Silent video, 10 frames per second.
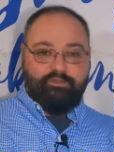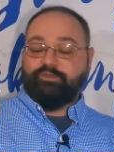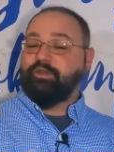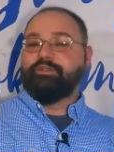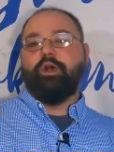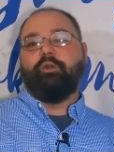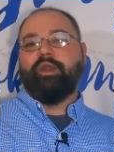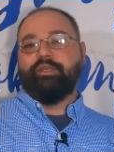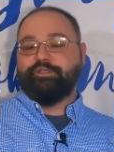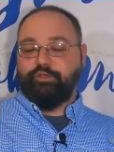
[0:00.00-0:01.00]
So there's
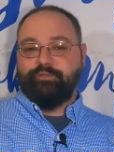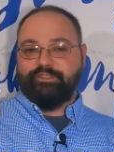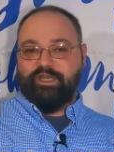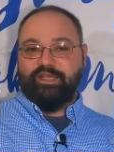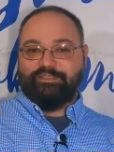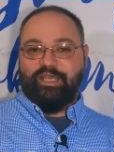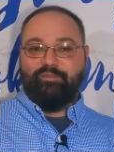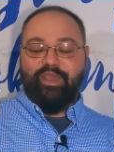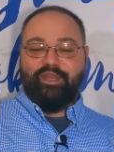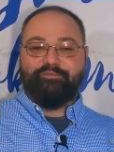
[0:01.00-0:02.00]
already 2 mistakes I
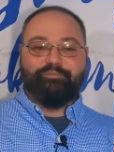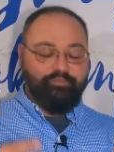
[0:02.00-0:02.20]
made.